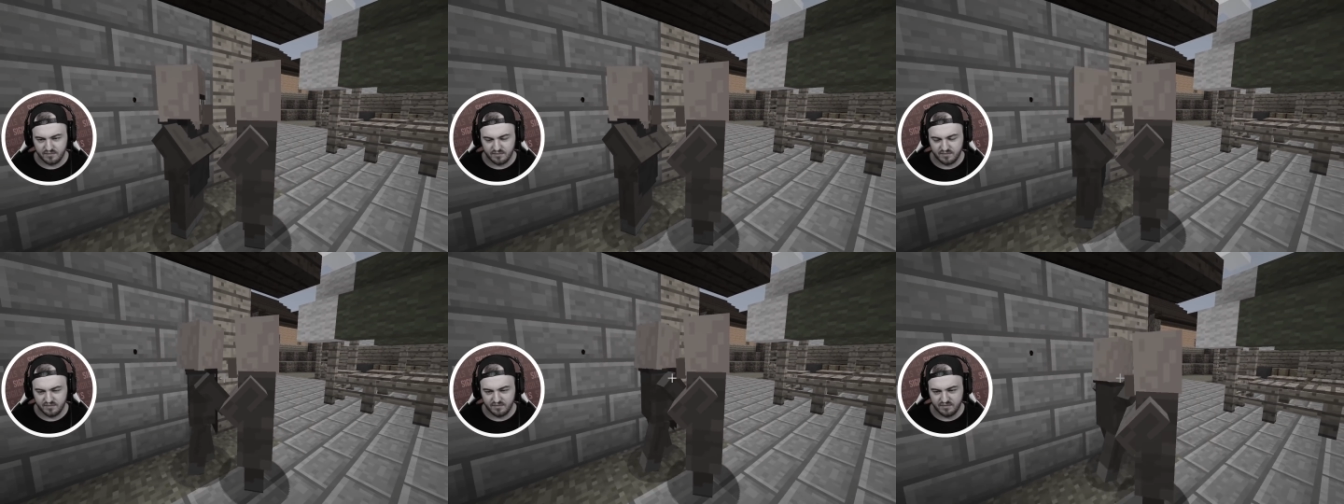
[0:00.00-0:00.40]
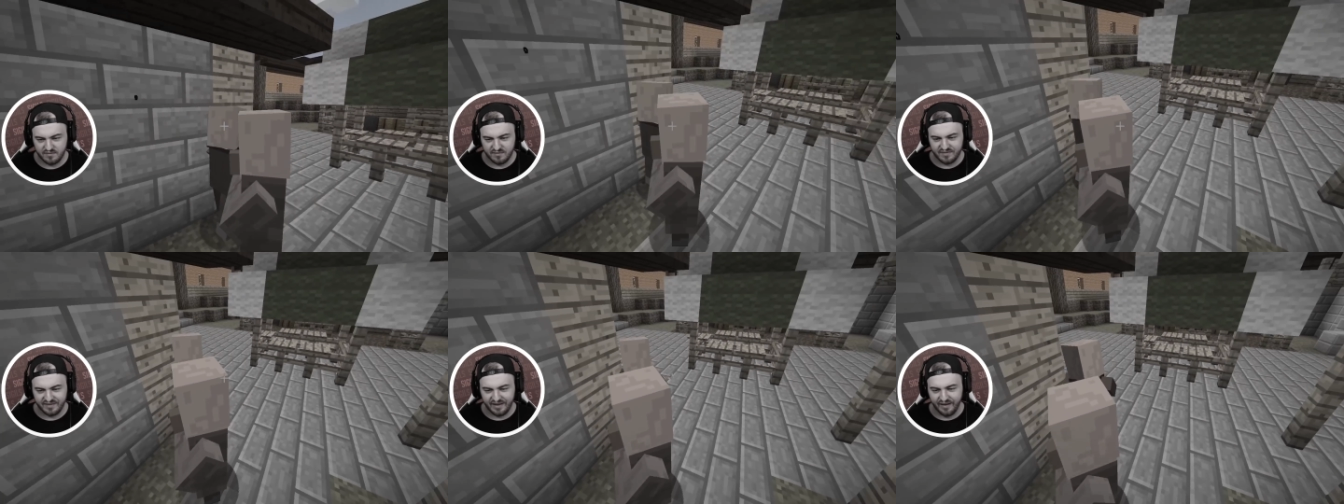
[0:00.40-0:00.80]
Okay.
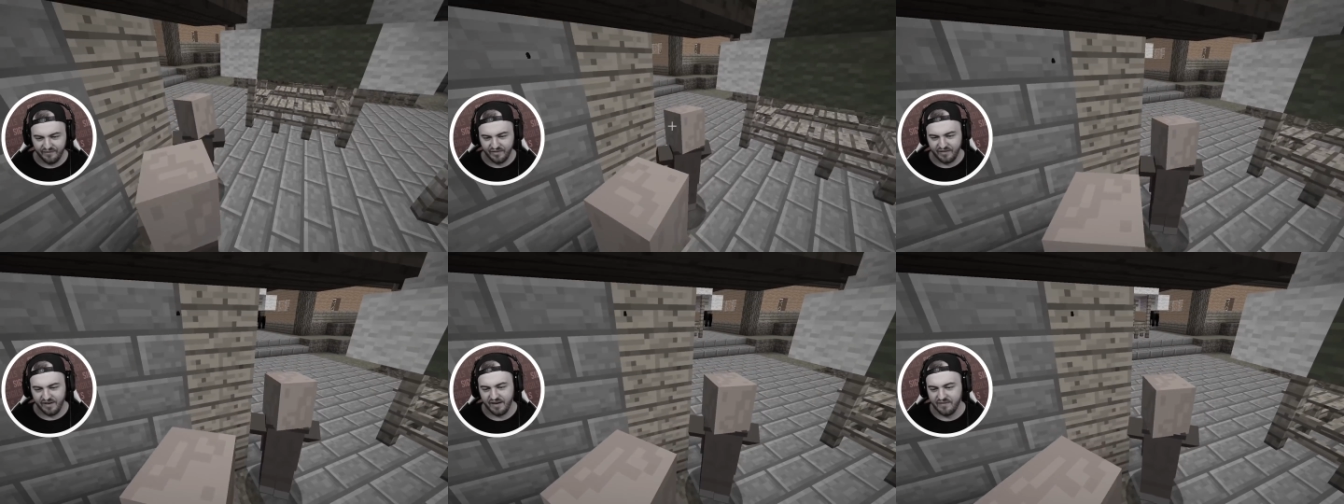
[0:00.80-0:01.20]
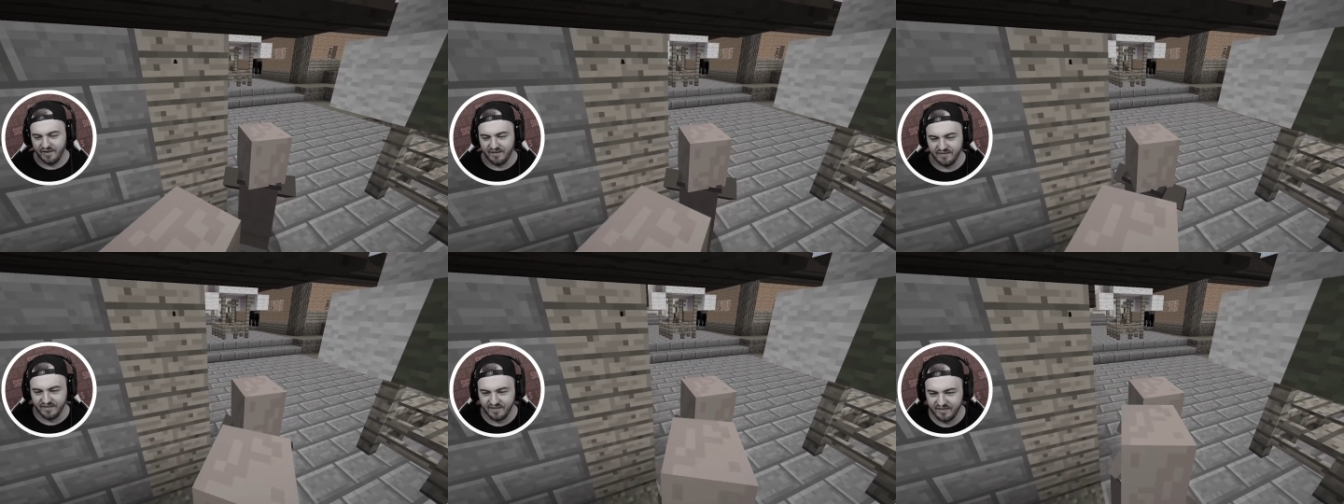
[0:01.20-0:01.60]
okay. okay.
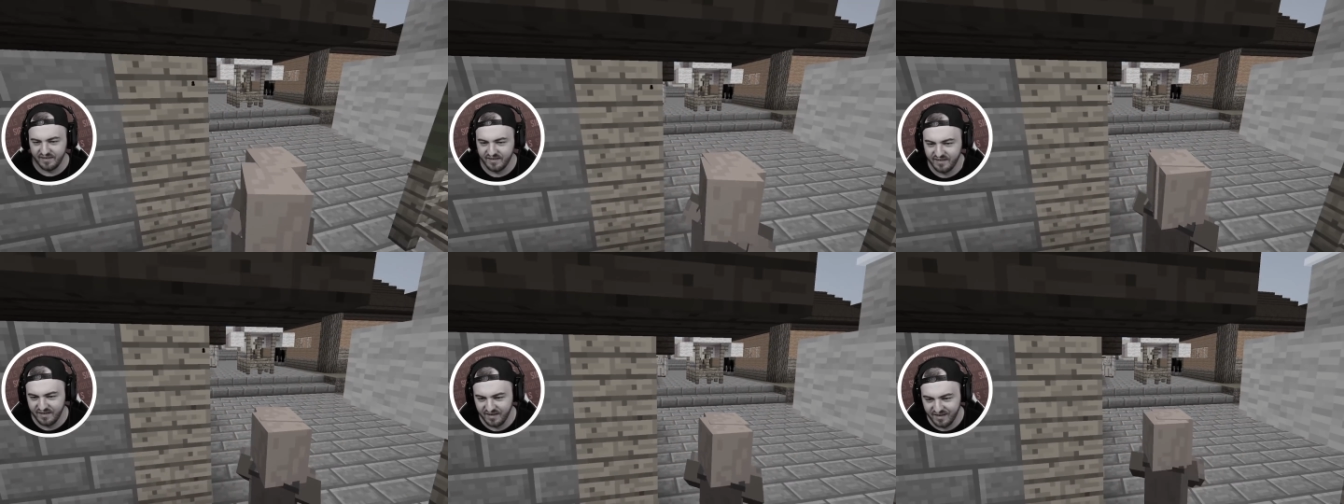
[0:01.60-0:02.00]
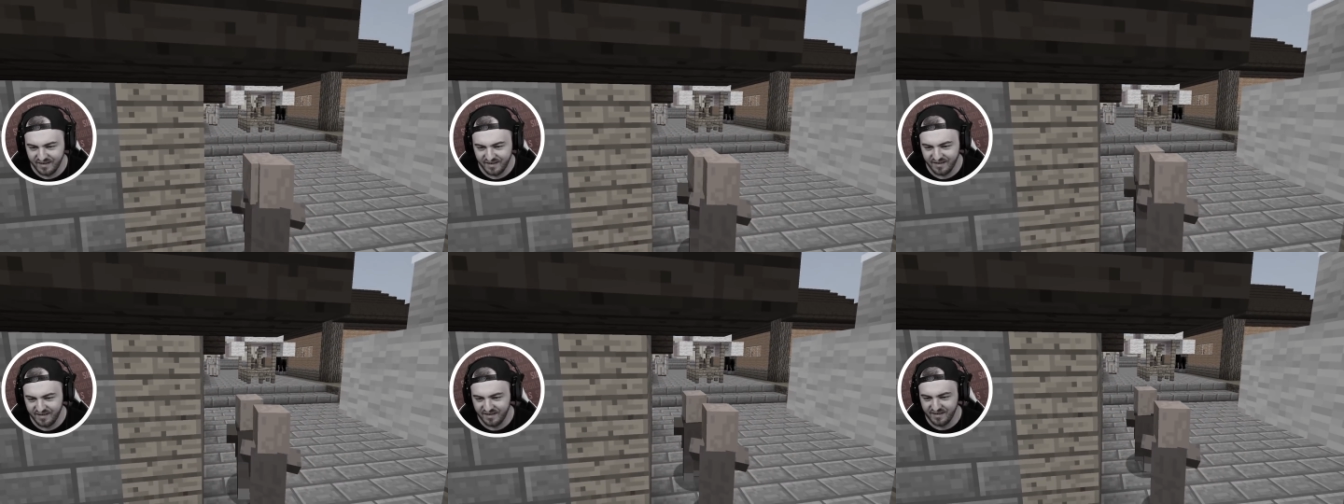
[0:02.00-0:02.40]
Well, I thought these two
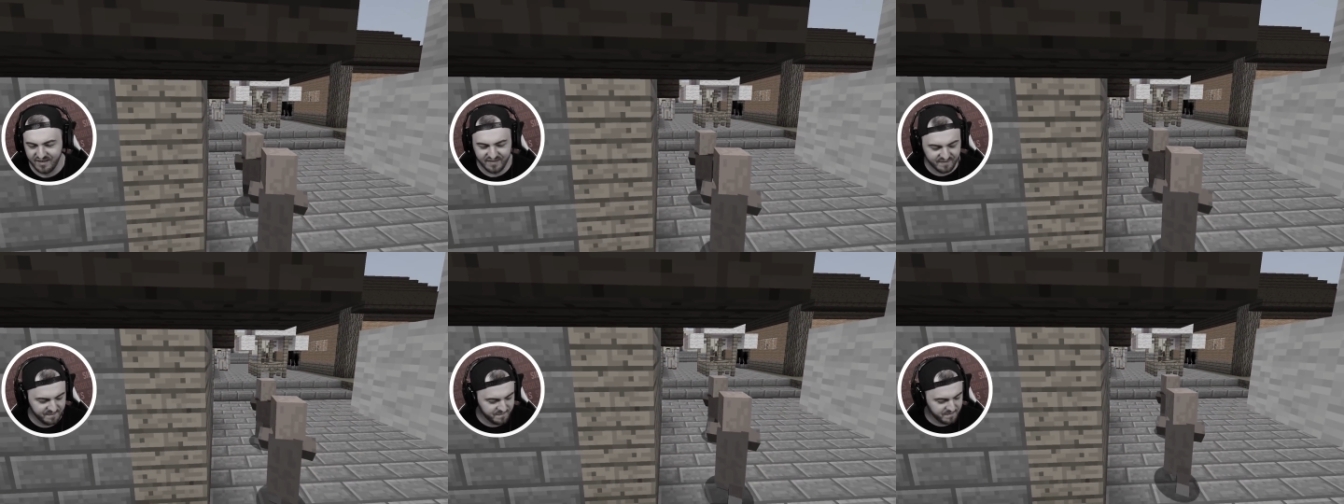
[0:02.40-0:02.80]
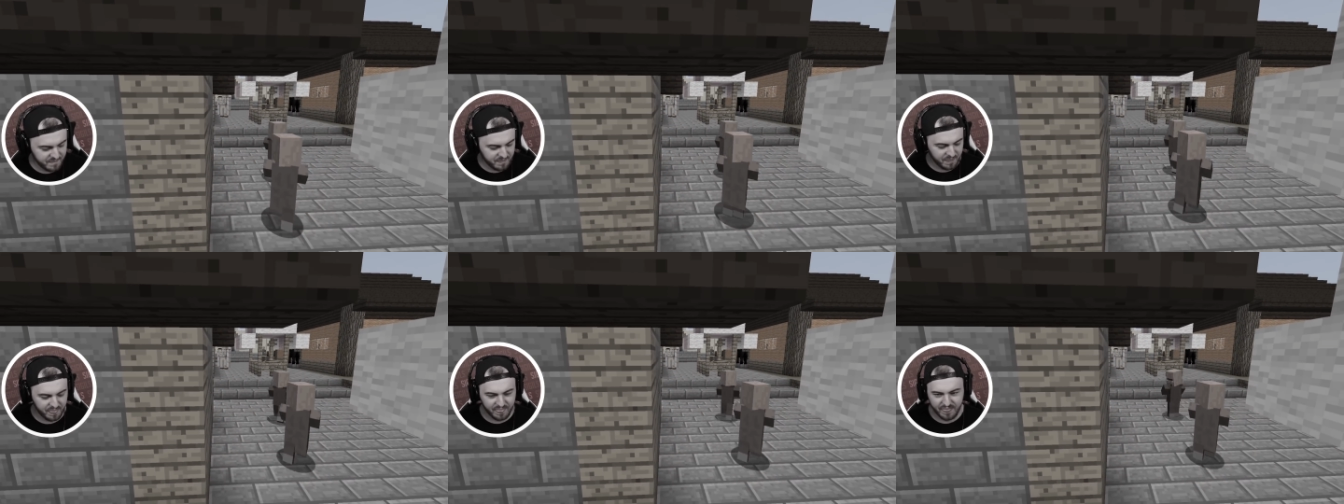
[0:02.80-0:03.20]
villagers were looking deeply into
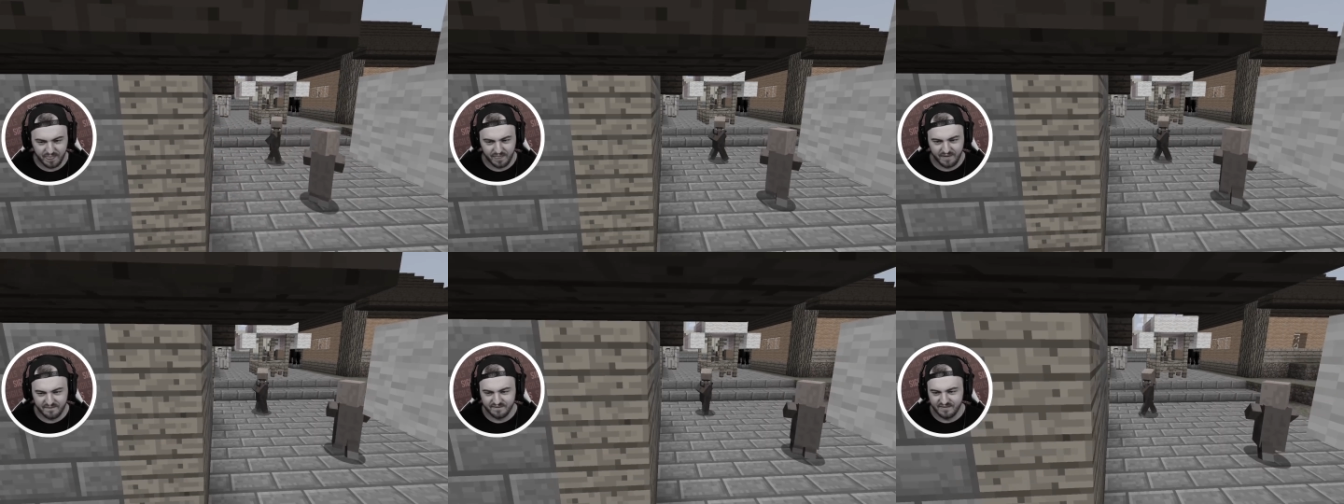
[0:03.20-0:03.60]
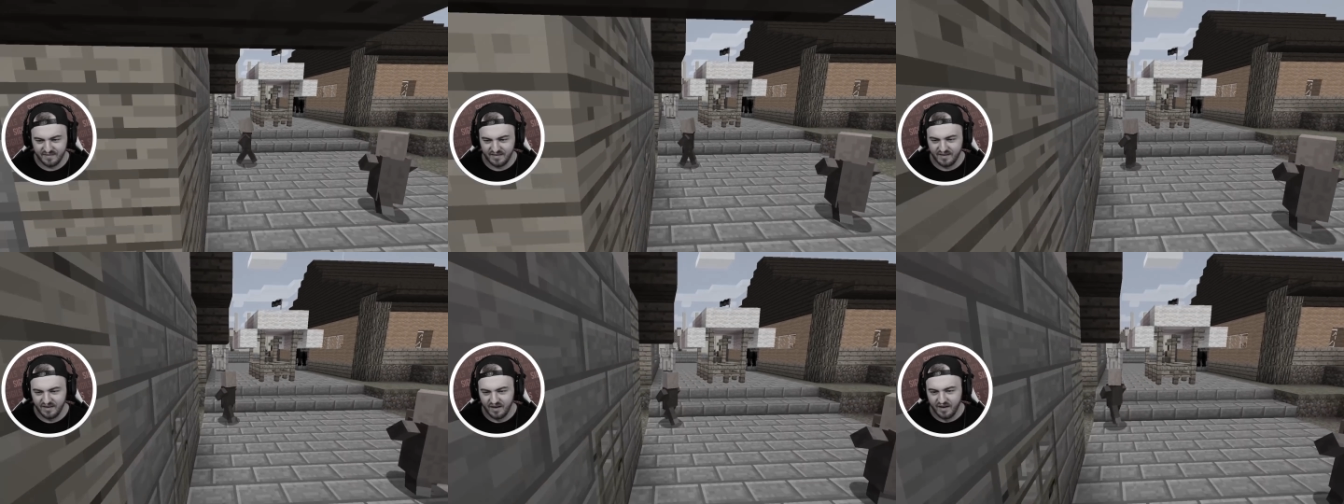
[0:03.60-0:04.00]
the soul. Come on, come on, come on, come on.